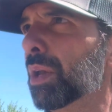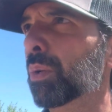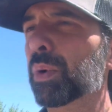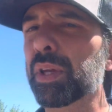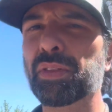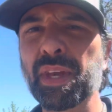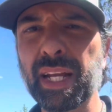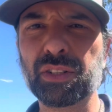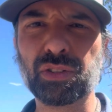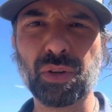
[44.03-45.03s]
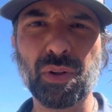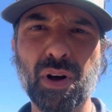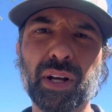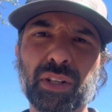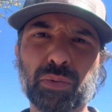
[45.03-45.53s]
we think, so
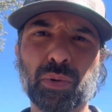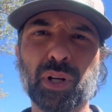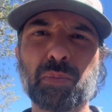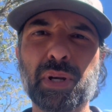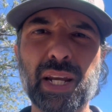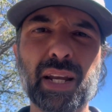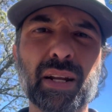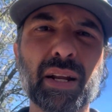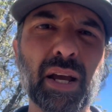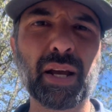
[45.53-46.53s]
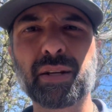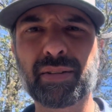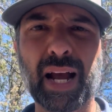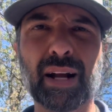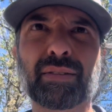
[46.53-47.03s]
long as we're going to be
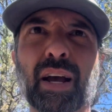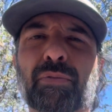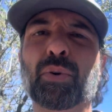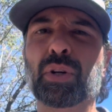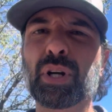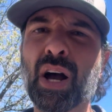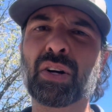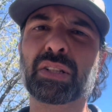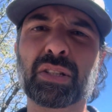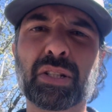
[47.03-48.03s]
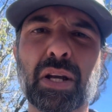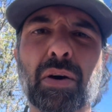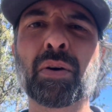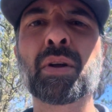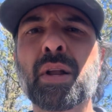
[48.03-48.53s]
in downtown Fort Collins
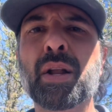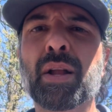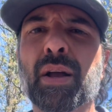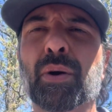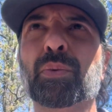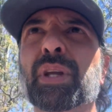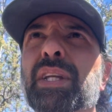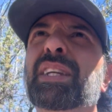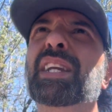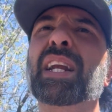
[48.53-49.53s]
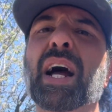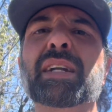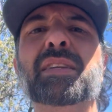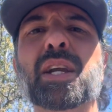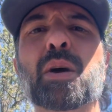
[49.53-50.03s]
still, a really neat
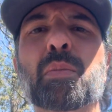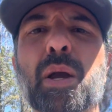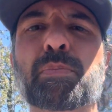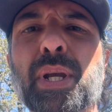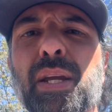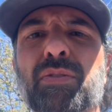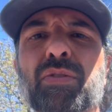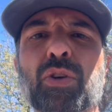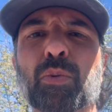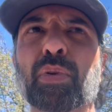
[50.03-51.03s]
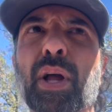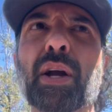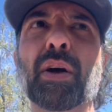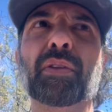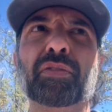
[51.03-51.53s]
idea might be to
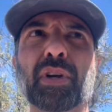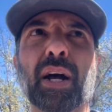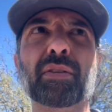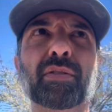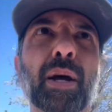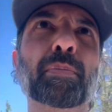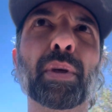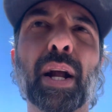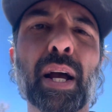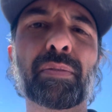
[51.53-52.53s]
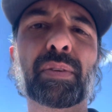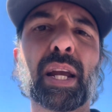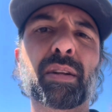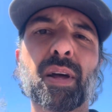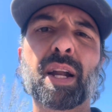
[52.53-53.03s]
play on this concept that I've
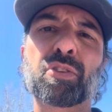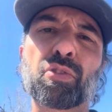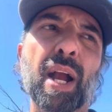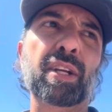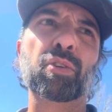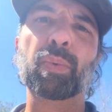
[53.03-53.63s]
gained a lot of traction